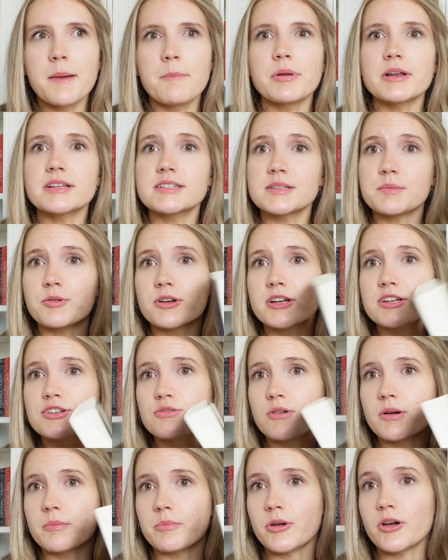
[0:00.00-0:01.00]
but it's a pretty
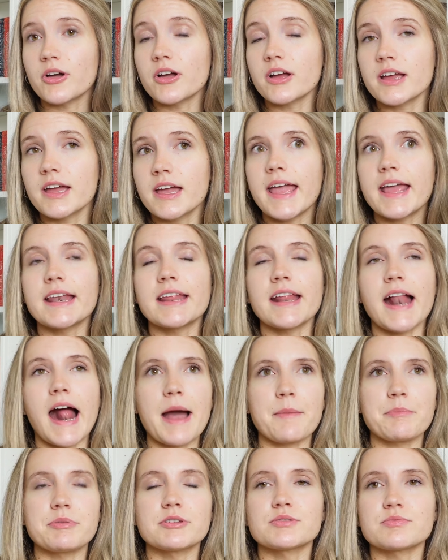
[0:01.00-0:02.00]
short book and it
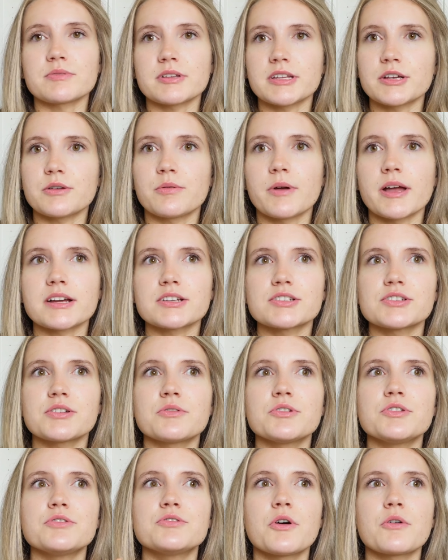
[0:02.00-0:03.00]
happens really quick so
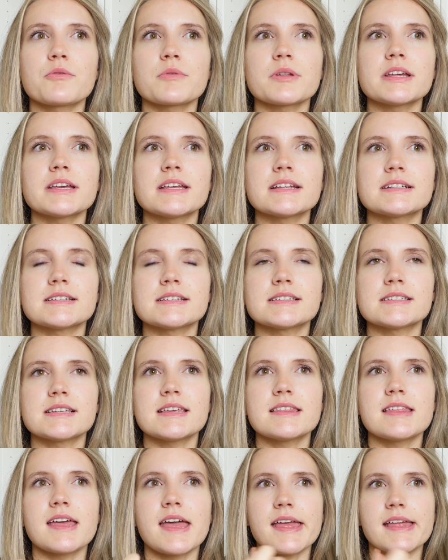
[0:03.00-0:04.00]
you don't really get to
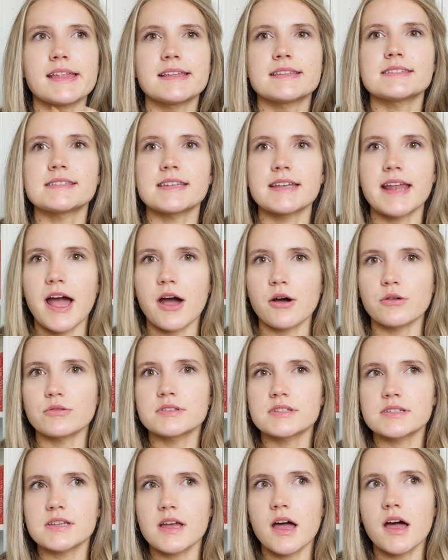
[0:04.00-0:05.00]
see the ins and
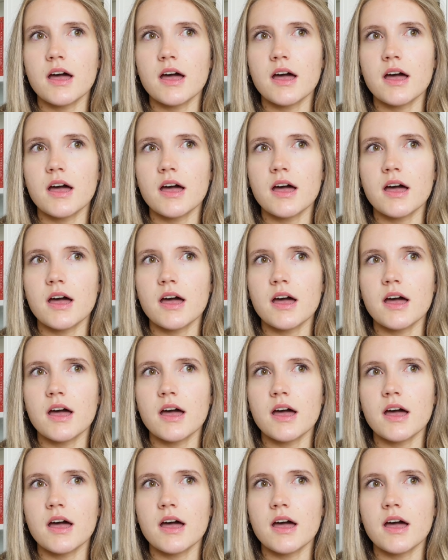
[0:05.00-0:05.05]
outs